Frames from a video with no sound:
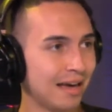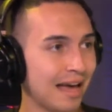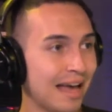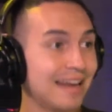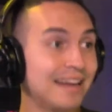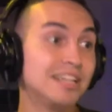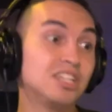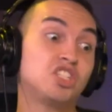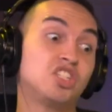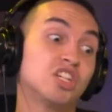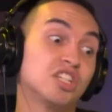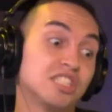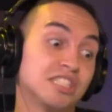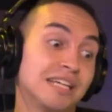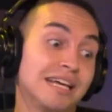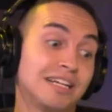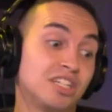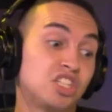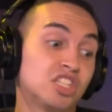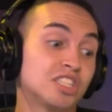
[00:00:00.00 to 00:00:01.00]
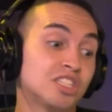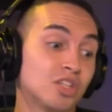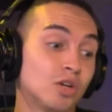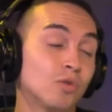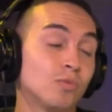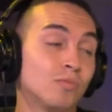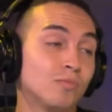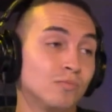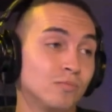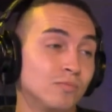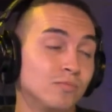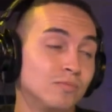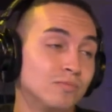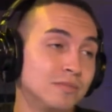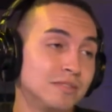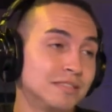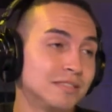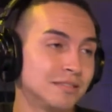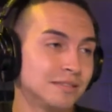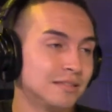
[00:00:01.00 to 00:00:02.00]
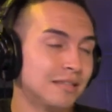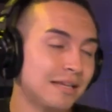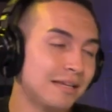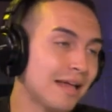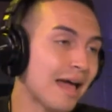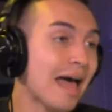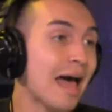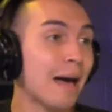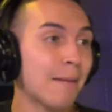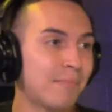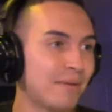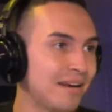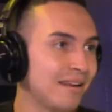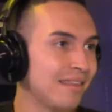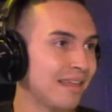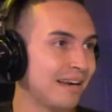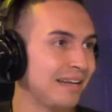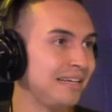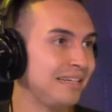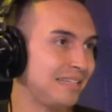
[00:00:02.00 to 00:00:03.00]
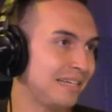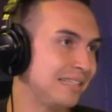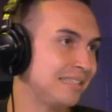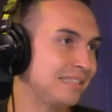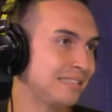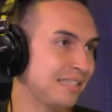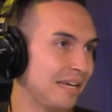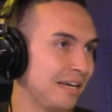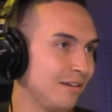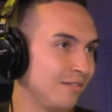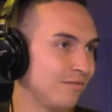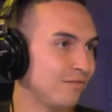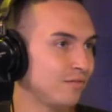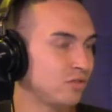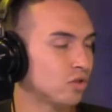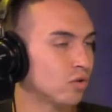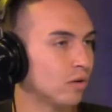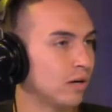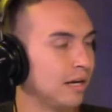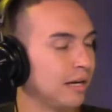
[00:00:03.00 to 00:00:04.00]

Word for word: And in just it just so happened that he did save Troy.